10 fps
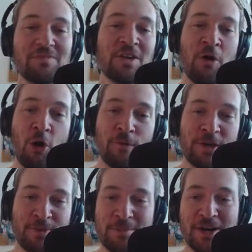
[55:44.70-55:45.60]
Or if you
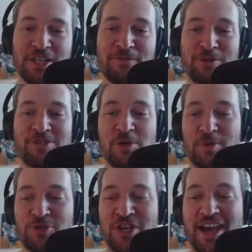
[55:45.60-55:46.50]
pay money for a
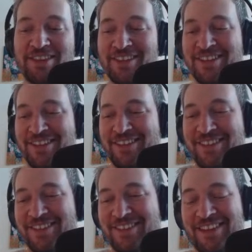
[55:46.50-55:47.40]
super chat,
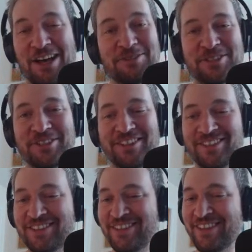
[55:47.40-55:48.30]
that'll do it.
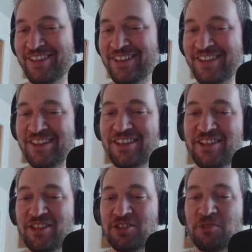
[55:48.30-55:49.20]

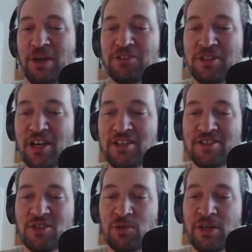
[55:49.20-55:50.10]
Director cut
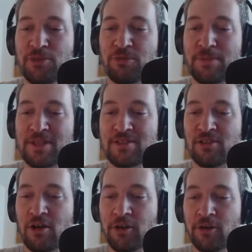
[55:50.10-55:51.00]
is 23 minutes
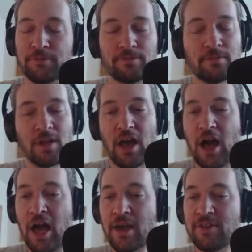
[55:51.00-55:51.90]
longer.
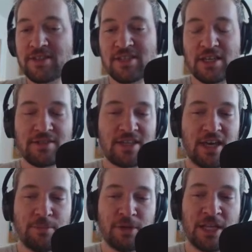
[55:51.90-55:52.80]
I have not seen it,
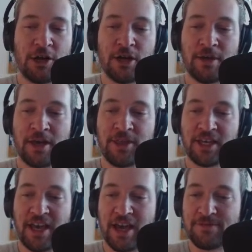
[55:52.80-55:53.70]
DN, but now I think
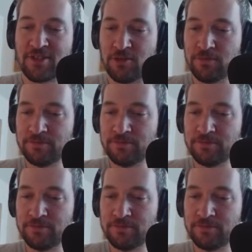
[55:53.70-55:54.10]
I have to.